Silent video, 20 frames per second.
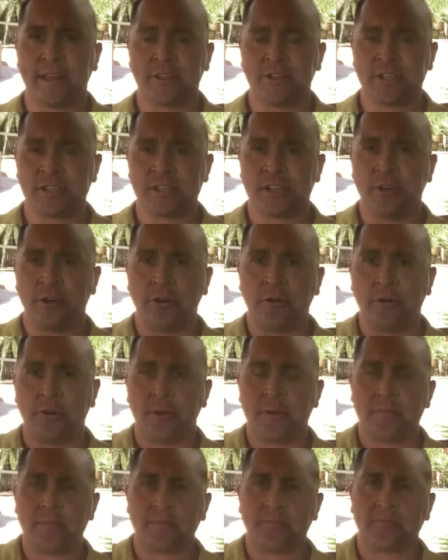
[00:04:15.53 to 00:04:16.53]
You just go,
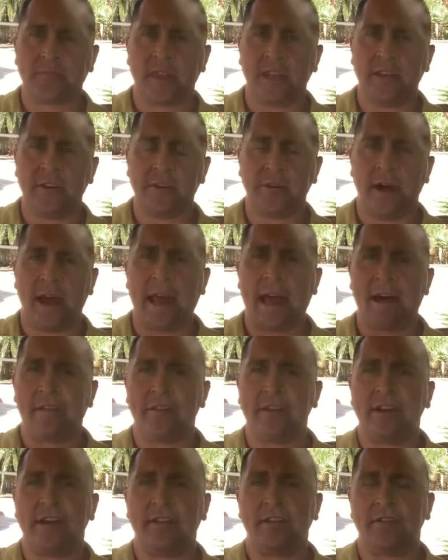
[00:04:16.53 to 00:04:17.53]
you know, I have
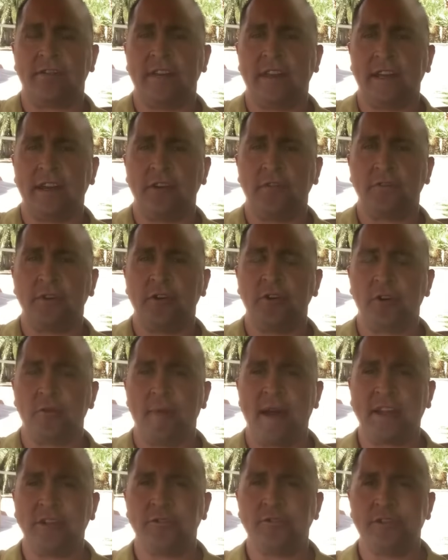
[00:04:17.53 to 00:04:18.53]
another video if you go to
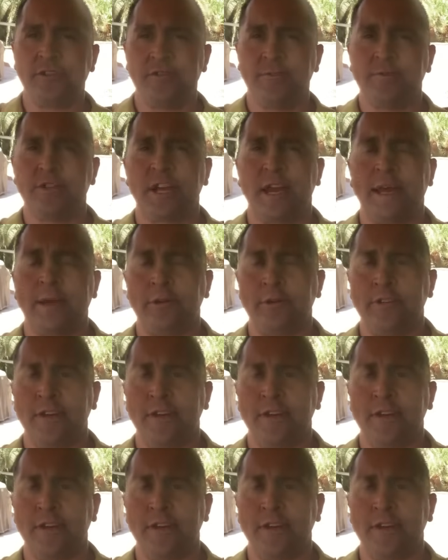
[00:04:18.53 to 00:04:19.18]
my YouTube channel,